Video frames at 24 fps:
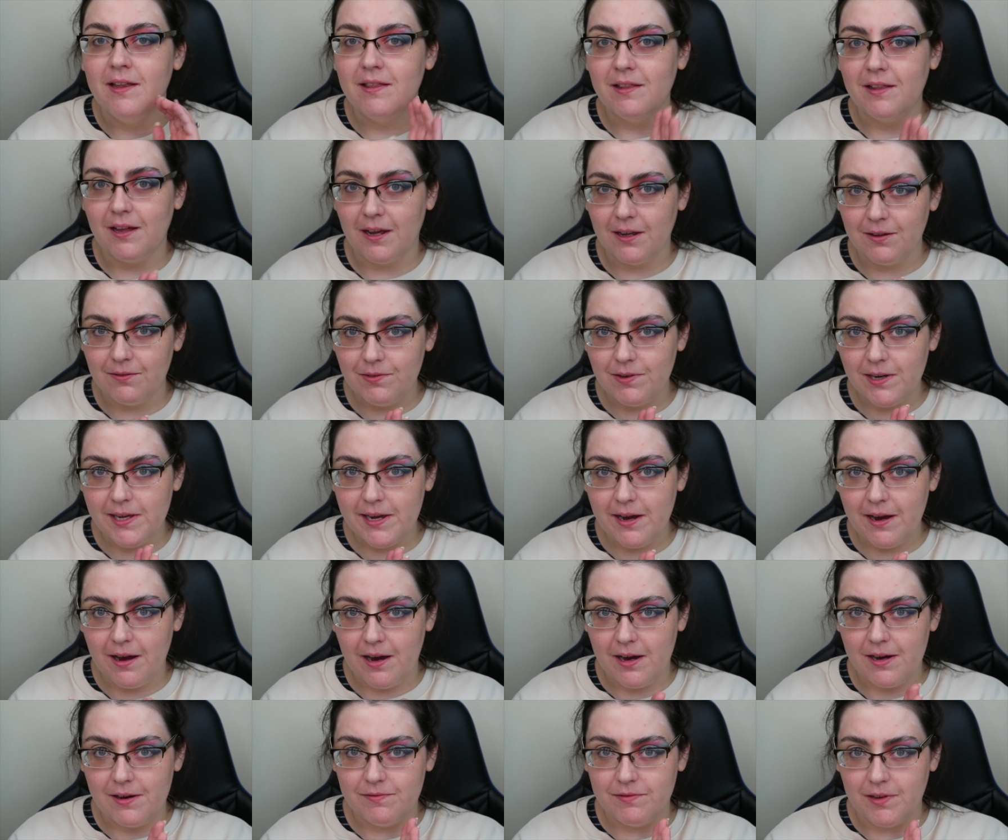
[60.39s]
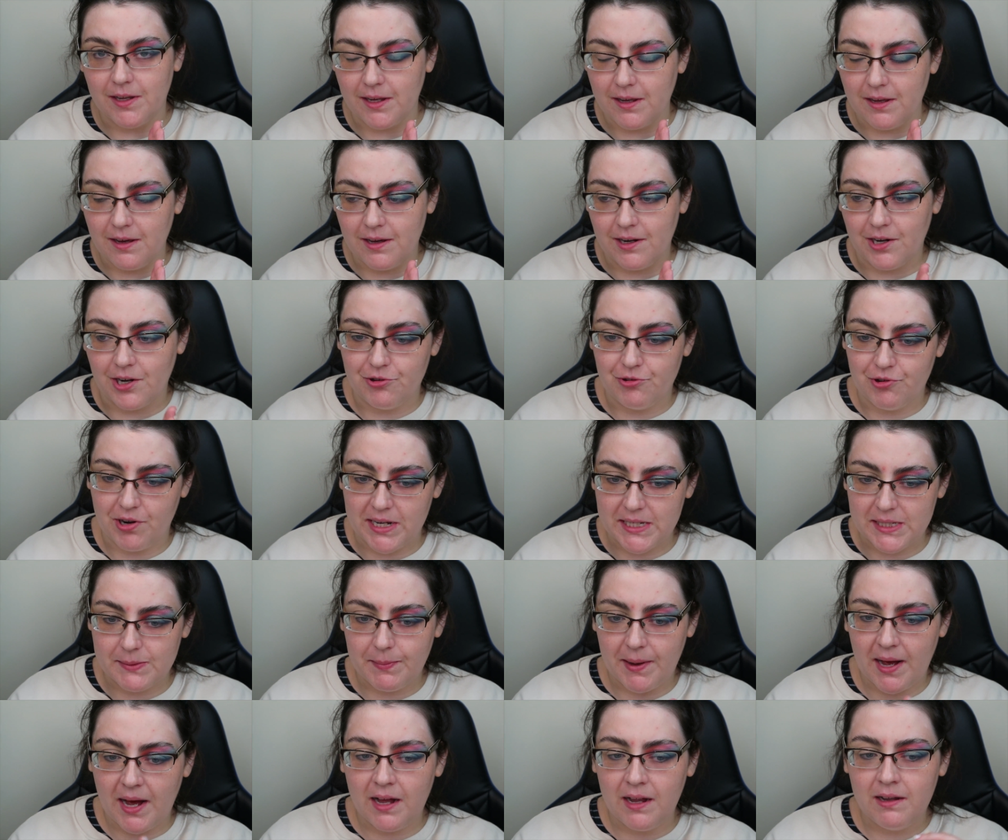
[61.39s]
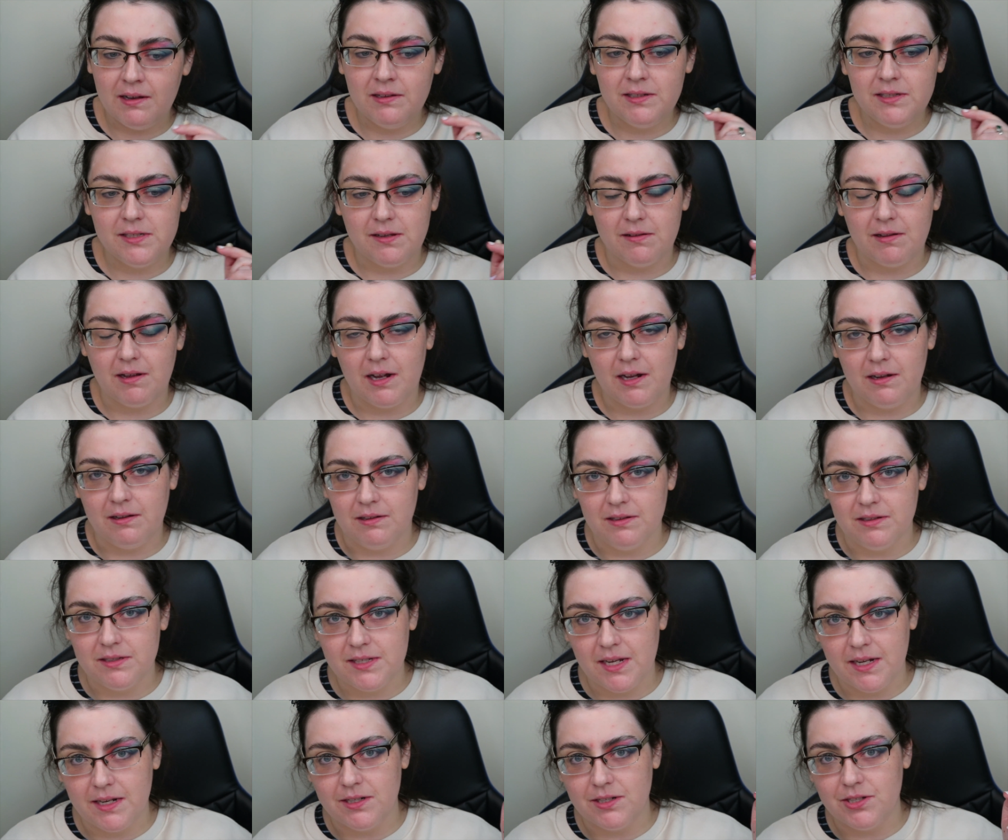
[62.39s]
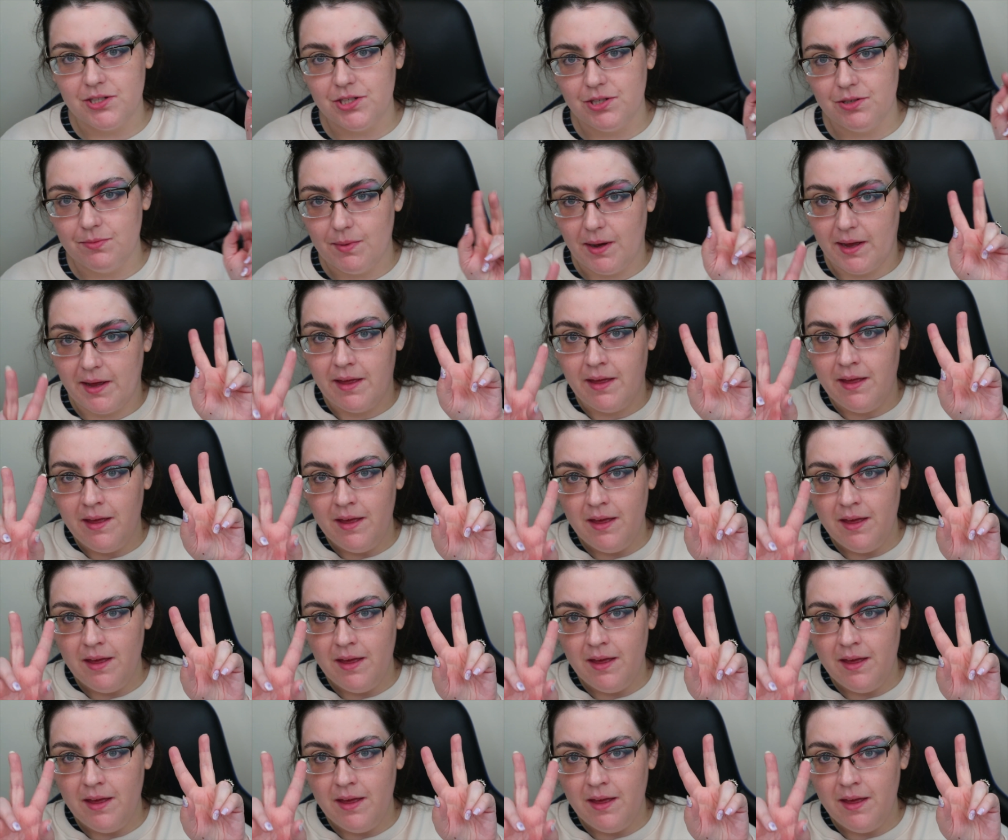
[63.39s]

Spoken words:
Thankfully, I have like an address pal, so that will send it to my